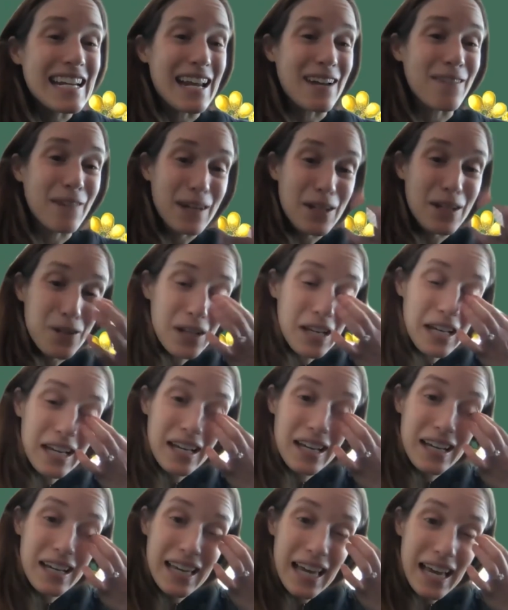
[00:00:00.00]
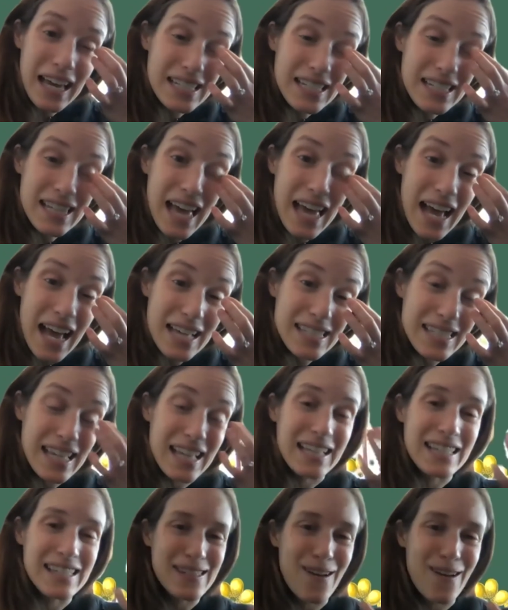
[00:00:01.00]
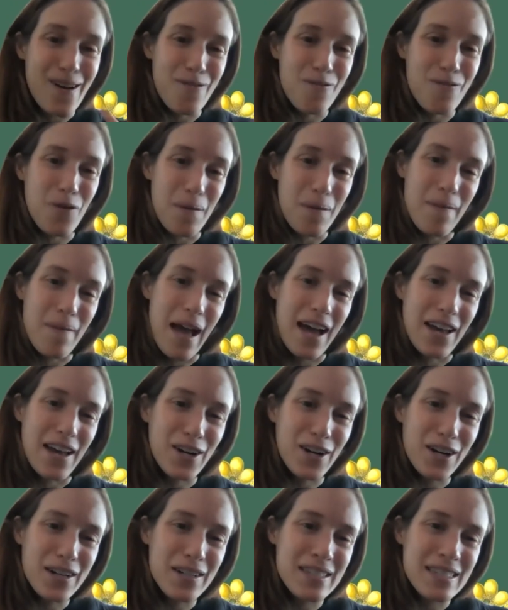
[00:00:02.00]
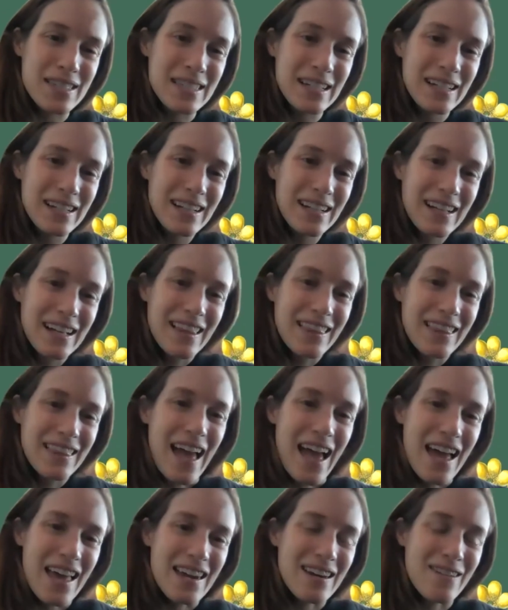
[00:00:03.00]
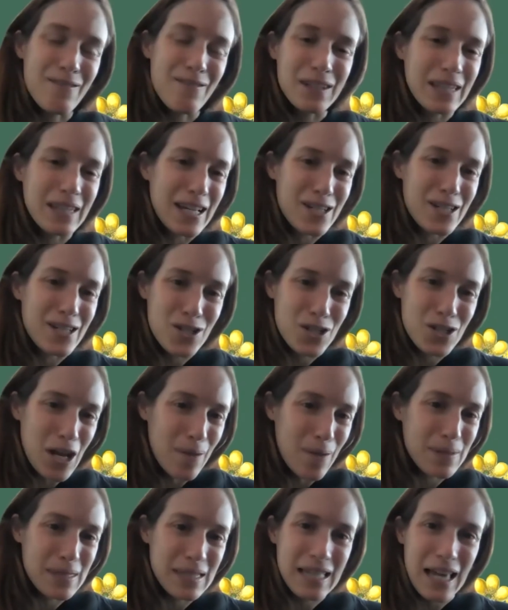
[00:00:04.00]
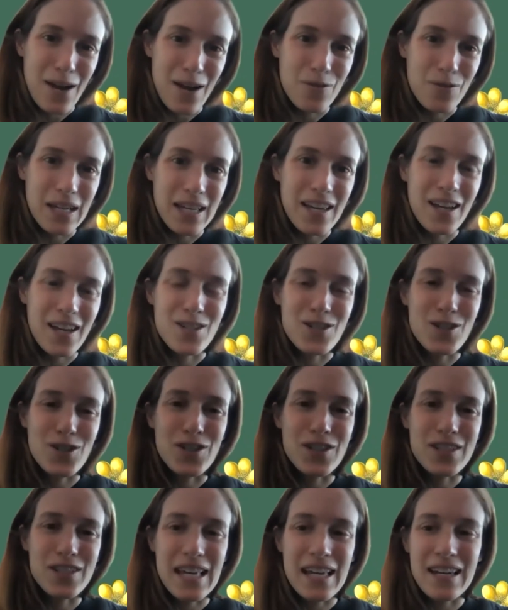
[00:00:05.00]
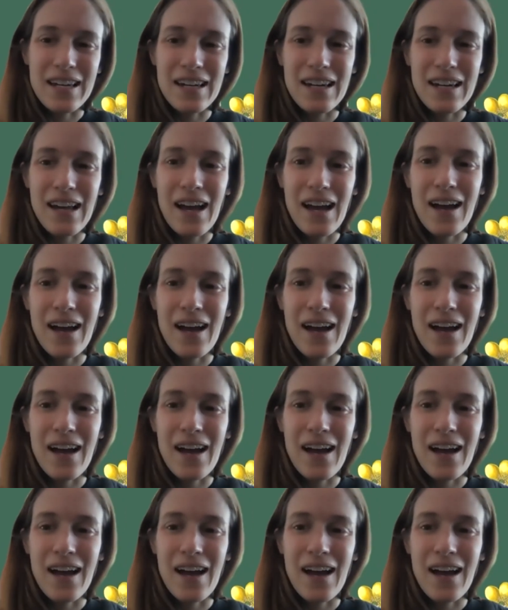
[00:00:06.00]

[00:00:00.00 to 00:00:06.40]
And when you can get to the essence of what matters, then relationships get rekindled. And